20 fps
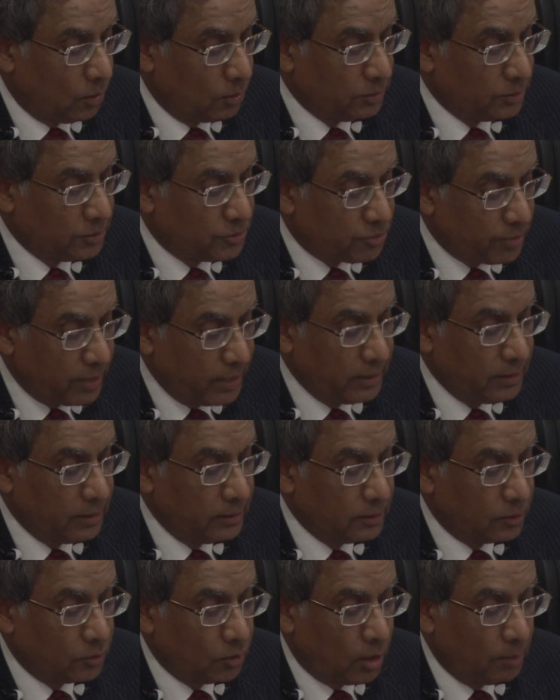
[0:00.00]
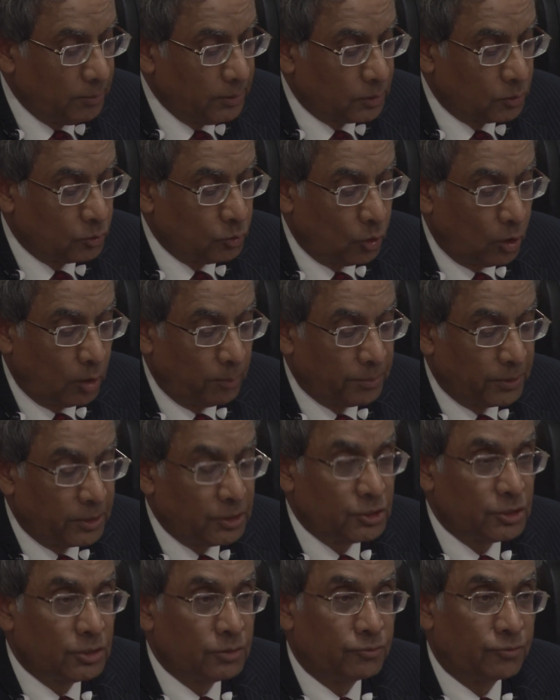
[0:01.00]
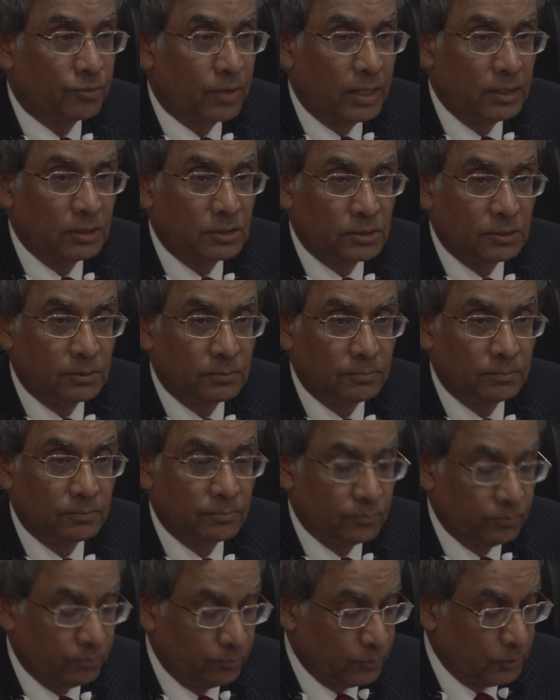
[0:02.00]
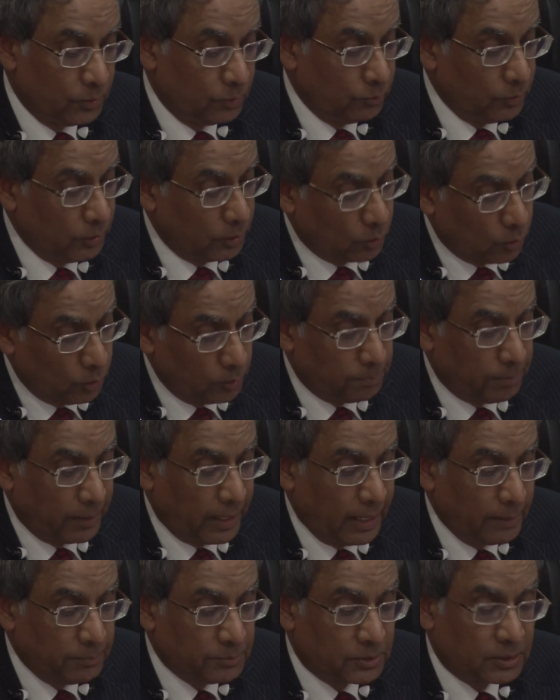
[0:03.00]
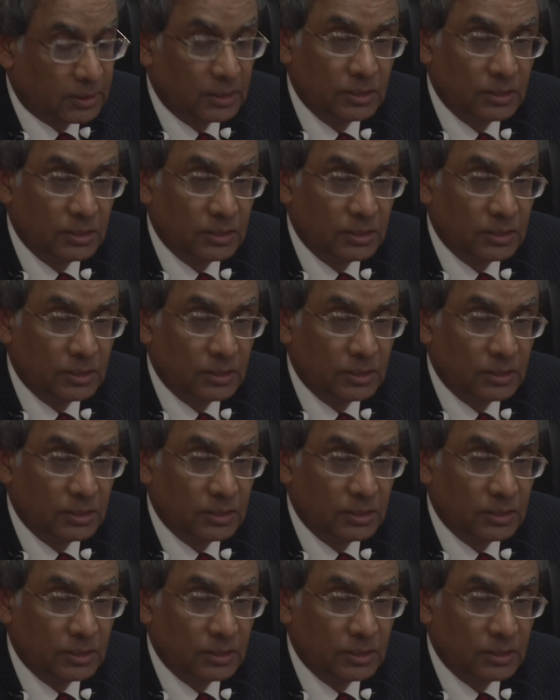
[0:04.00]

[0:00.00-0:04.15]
On the trade and economic cooperation front, we could perhaps